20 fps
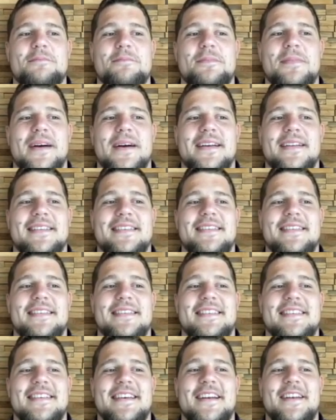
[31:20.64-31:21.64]
But
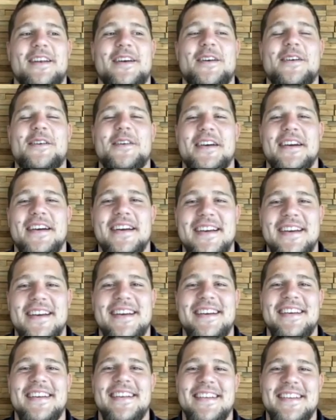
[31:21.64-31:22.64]
I know
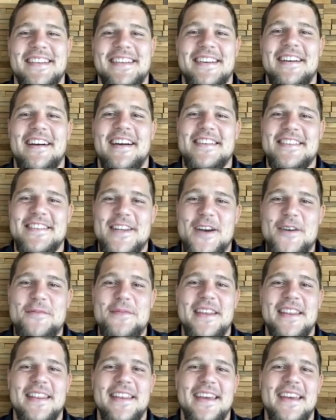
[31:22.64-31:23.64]
the guys know
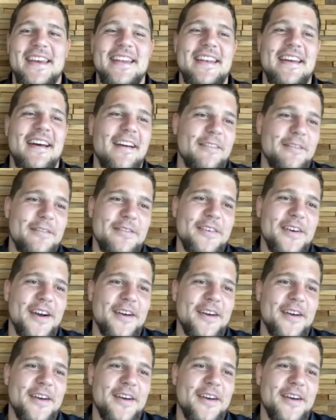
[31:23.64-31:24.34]
me there, and I've